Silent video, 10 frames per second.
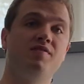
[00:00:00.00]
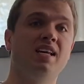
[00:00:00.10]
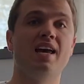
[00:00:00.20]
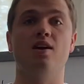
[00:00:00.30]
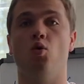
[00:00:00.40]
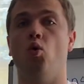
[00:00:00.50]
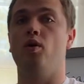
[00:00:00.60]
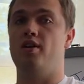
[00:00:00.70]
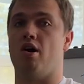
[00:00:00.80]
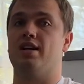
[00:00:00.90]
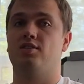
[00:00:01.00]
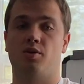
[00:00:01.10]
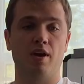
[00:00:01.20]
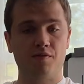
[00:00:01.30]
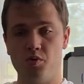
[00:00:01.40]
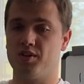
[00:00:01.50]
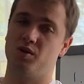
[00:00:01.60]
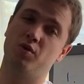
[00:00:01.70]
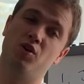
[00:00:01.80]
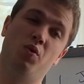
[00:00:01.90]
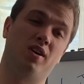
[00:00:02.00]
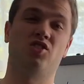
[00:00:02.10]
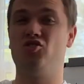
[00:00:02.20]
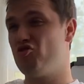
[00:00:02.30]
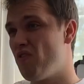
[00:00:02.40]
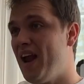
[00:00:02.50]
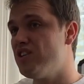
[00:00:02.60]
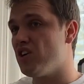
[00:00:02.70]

day or night. So if you are someone who works strange